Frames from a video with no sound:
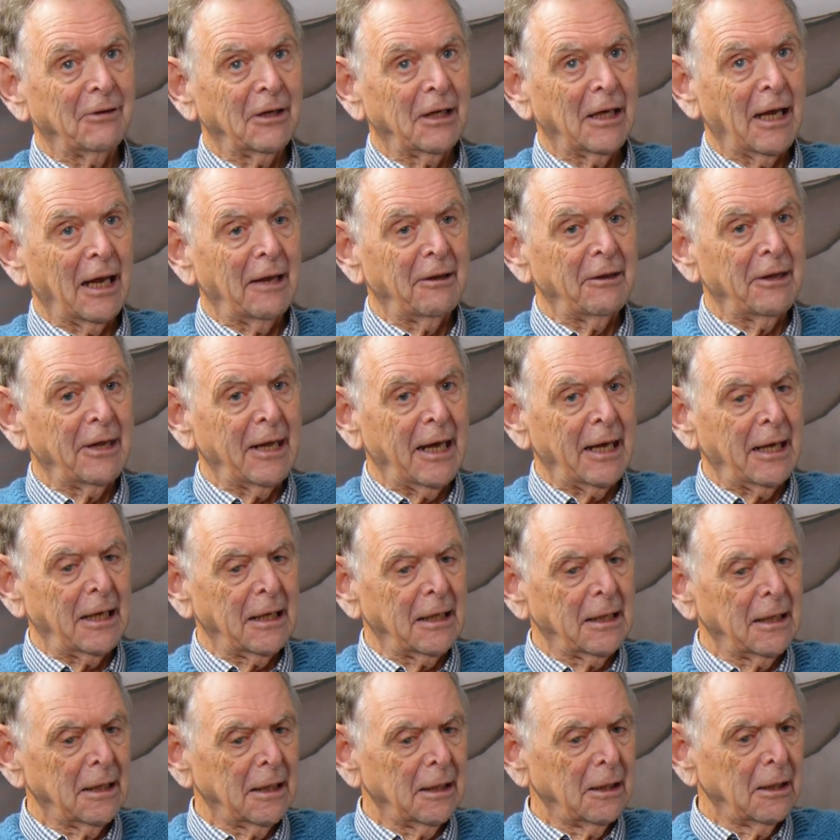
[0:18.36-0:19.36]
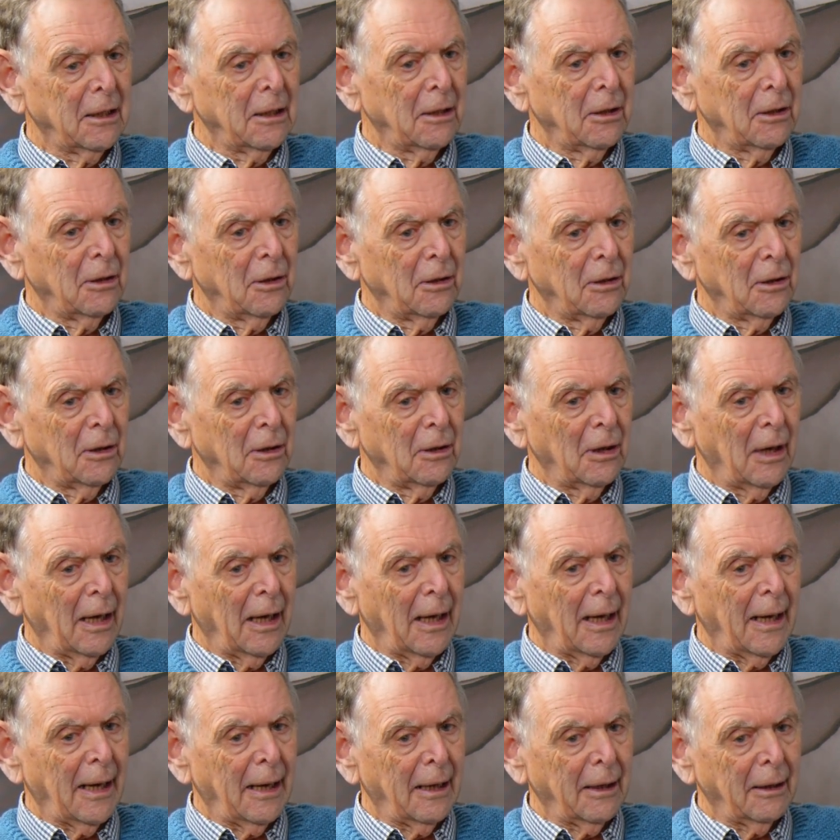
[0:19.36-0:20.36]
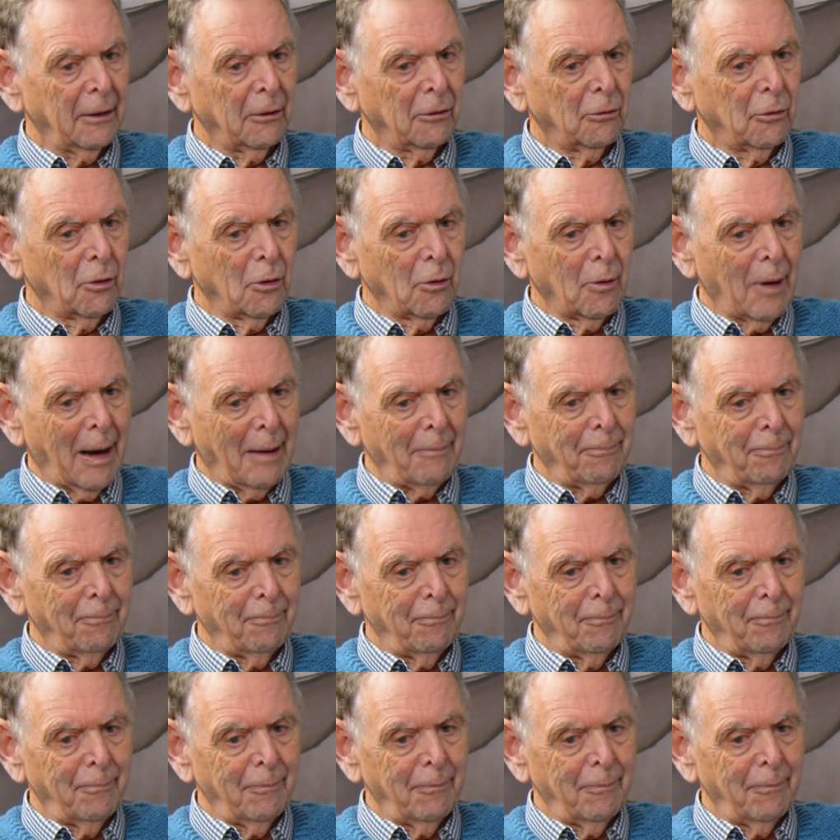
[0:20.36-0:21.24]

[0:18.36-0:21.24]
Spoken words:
and then grew up